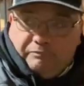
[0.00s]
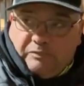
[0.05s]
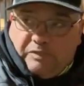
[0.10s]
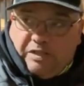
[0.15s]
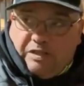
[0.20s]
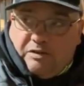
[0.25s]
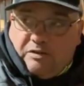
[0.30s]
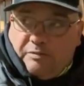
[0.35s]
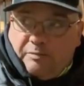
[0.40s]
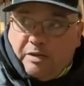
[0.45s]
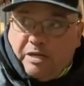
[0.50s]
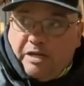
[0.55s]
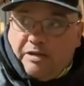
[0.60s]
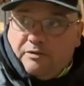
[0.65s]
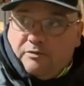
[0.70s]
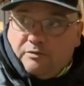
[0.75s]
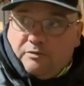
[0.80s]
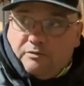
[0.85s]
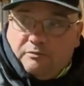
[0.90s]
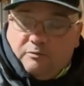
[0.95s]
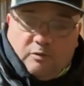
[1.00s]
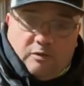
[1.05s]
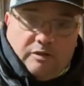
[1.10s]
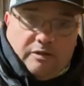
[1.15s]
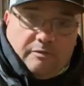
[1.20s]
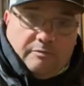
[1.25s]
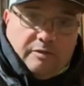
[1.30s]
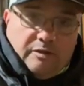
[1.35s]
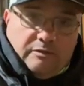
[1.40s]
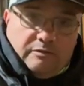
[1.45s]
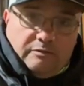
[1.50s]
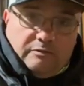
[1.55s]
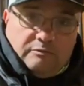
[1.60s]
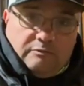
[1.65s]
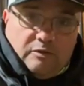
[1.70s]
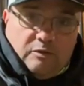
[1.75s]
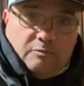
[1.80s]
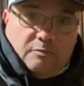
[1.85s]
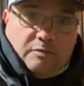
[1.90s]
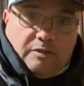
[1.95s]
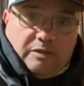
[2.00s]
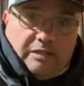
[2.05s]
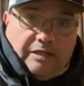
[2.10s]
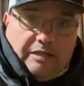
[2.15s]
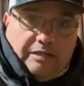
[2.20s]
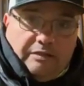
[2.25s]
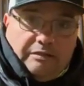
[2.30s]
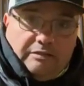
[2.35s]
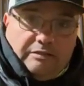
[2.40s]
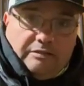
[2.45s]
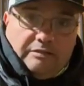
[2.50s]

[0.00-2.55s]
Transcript: You know, I mean, I don't worry about roping like